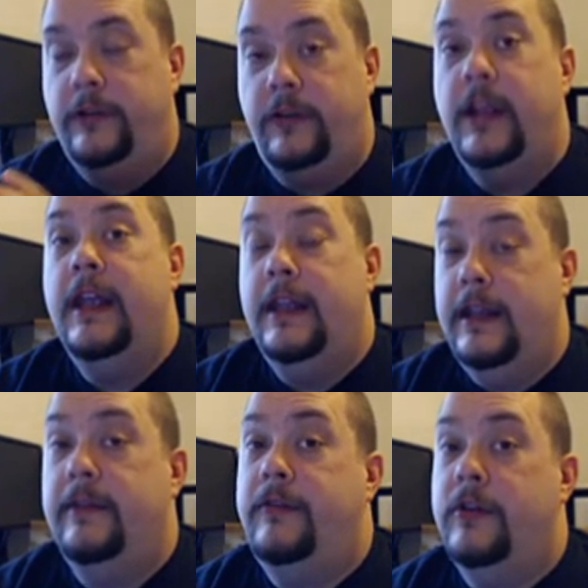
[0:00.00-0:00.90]
which
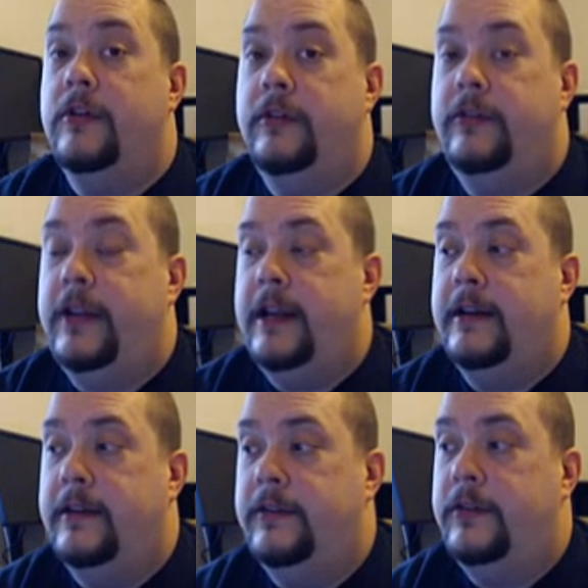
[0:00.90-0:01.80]
if you're
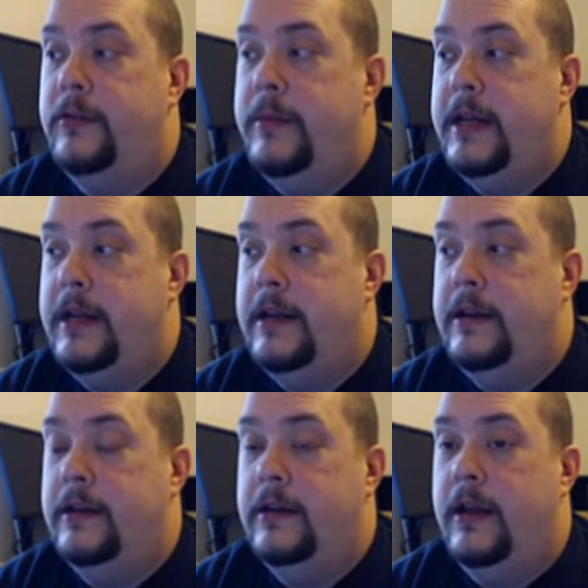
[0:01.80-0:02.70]
setting this to
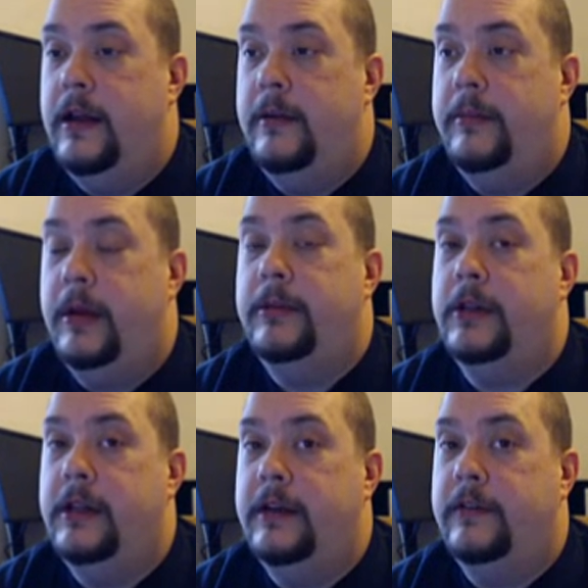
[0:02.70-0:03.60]
be
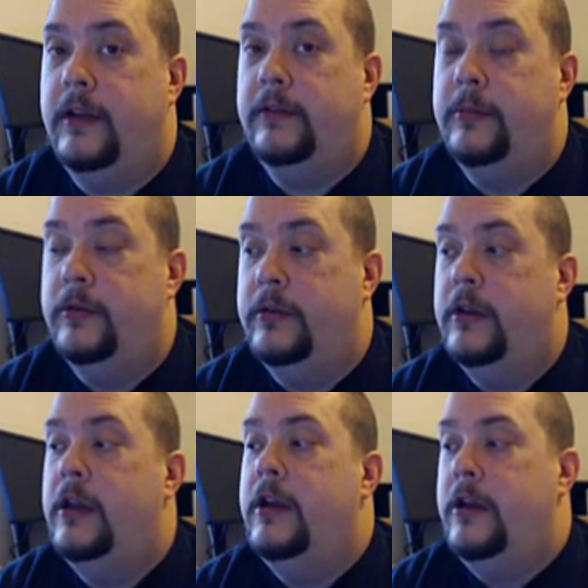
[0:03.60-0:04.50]
publicly
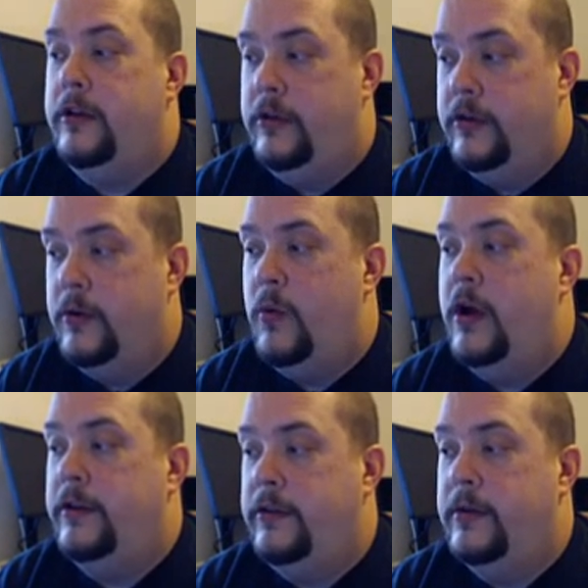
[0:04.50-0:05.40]
accessible, you're going to
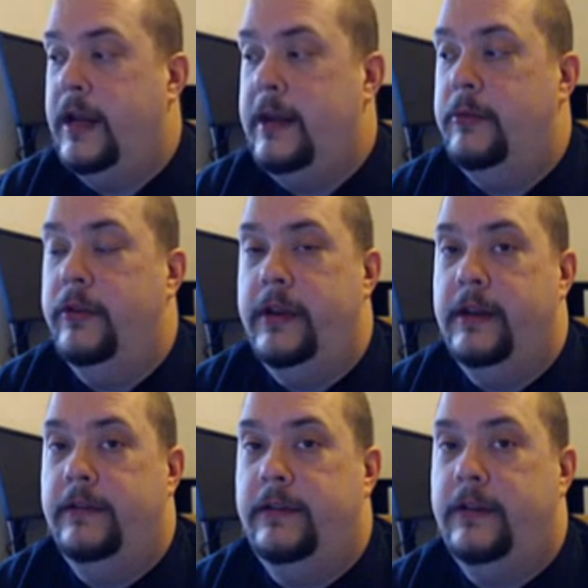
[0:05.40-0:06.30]
want to enable
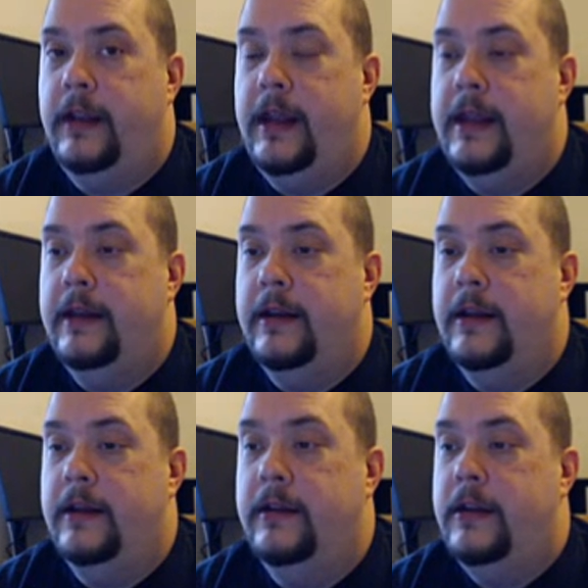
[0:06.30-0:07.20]
this and
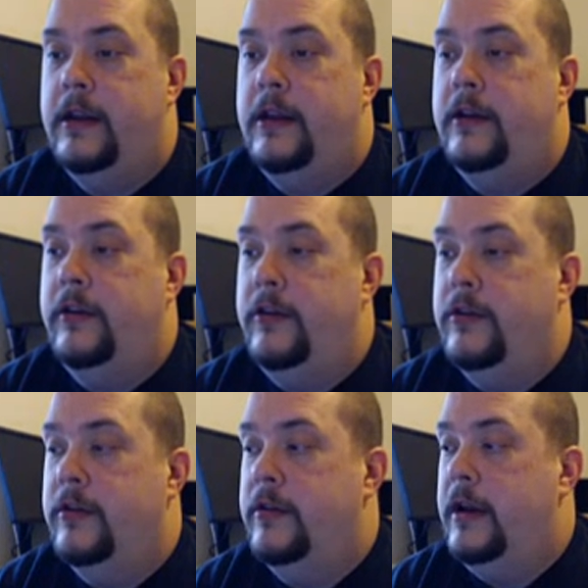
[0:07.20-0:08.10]
do
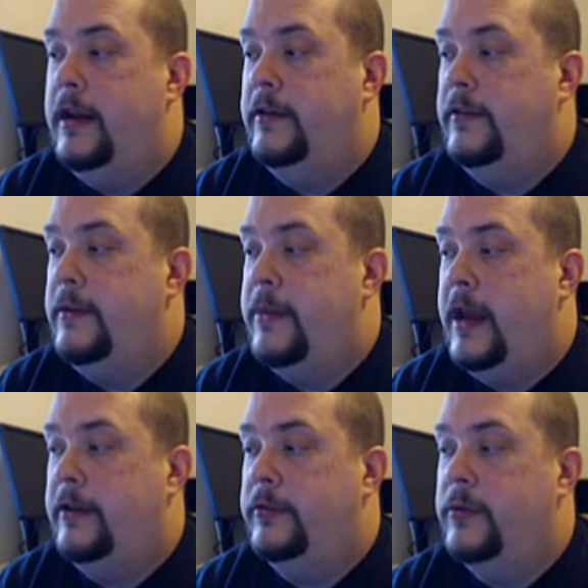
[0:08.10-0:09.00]
your HT
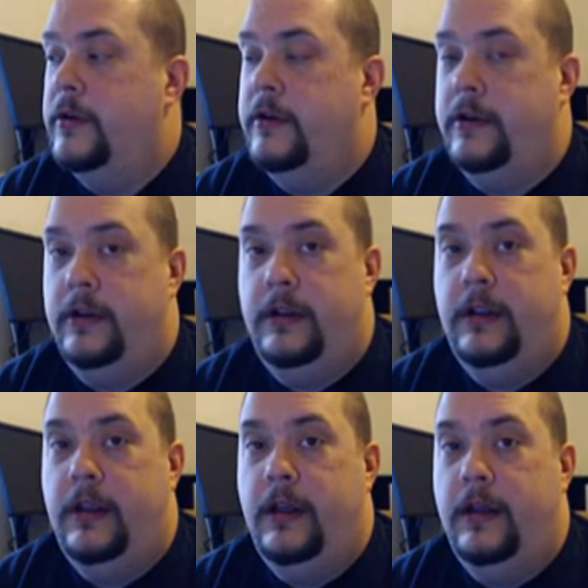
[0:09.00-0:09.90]
password
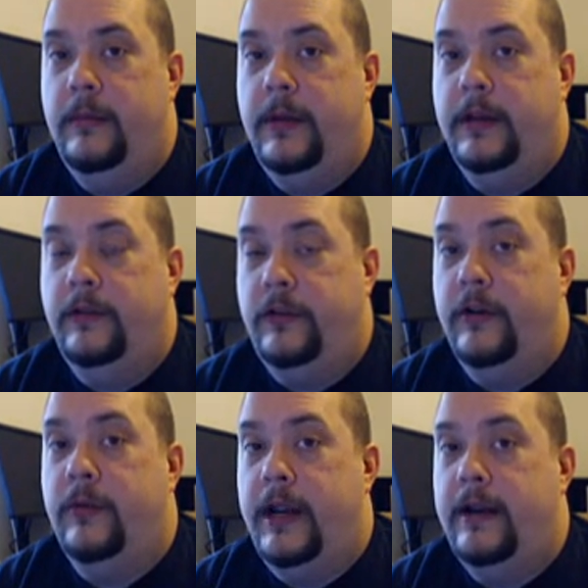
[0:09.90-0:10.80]
and
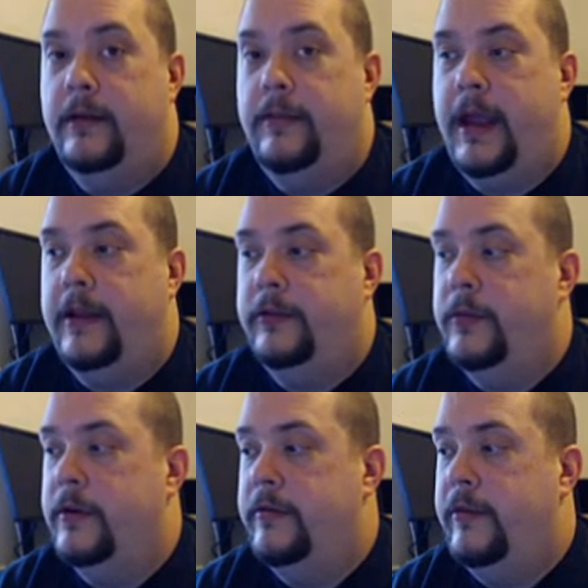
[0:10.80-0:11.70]
generate a
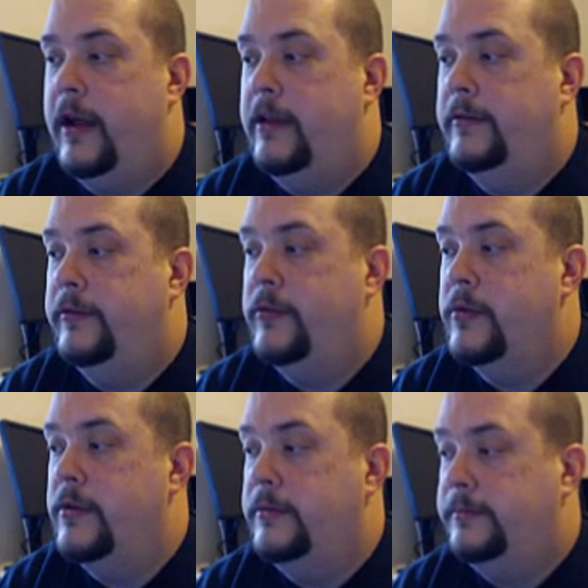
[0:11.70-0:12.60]
password file
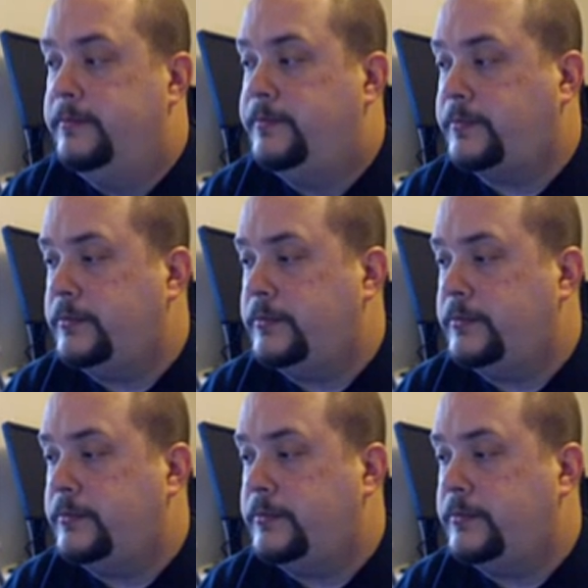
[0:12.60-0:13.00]
for